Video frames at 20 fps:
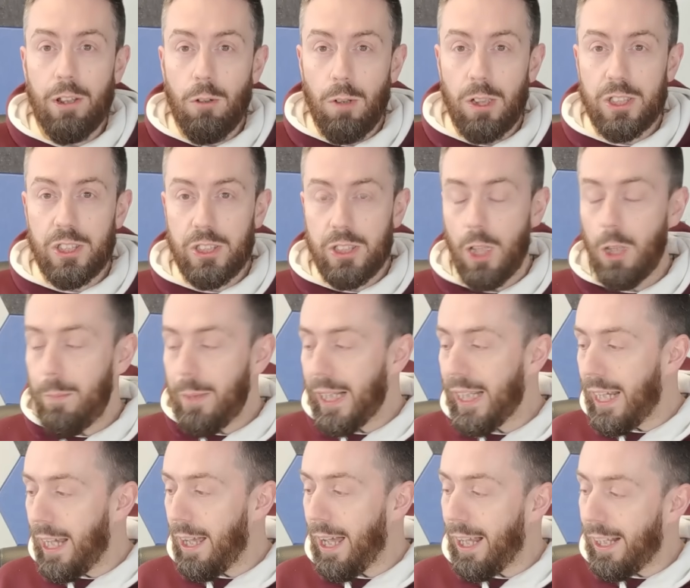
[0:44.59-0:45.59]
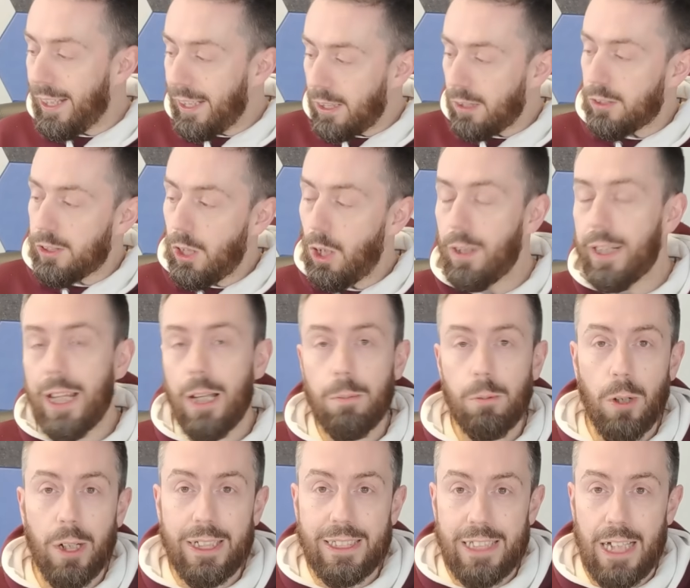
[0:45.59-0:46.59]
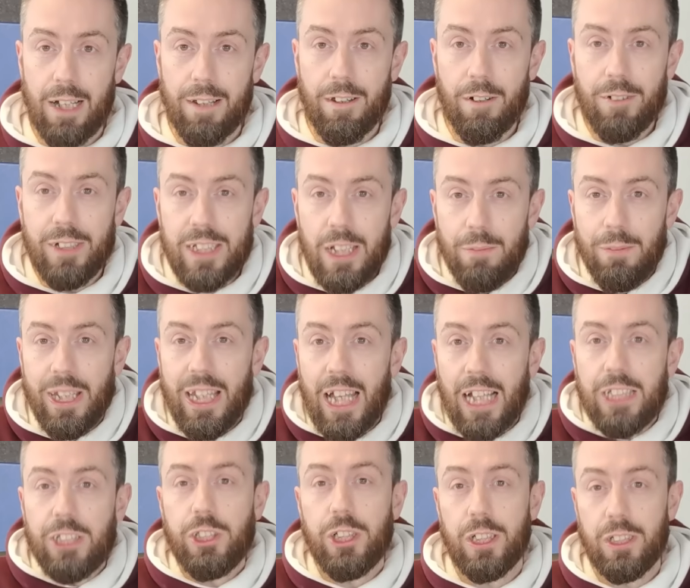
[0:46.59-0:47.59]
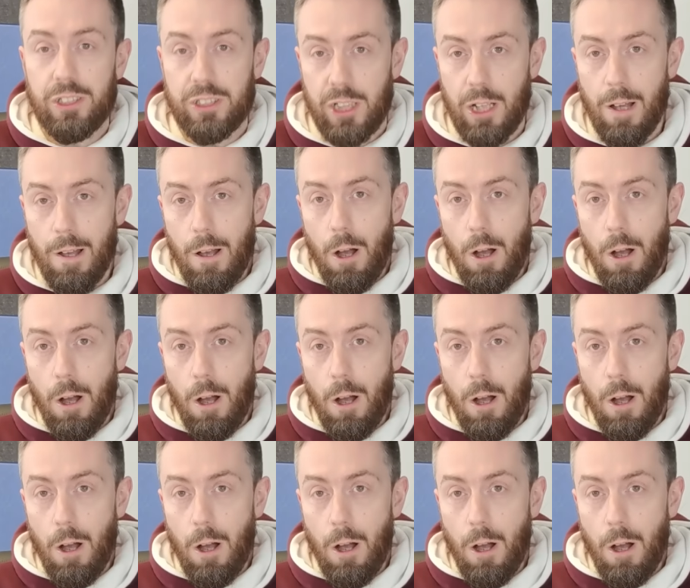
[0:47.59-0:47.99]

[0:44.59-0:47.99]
There are so many uh, little tiny upgrades out there and deviations